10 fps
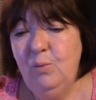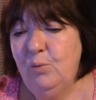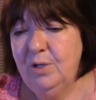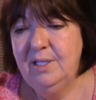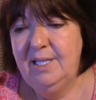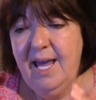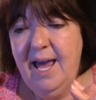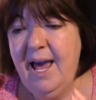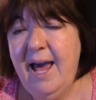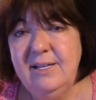really
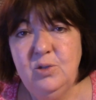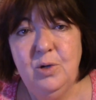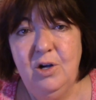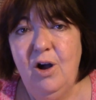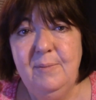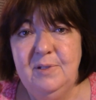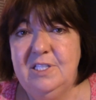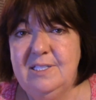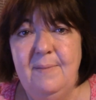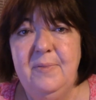had to accomplish
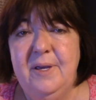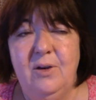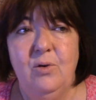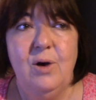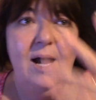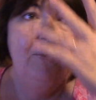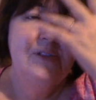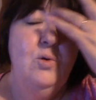something or I was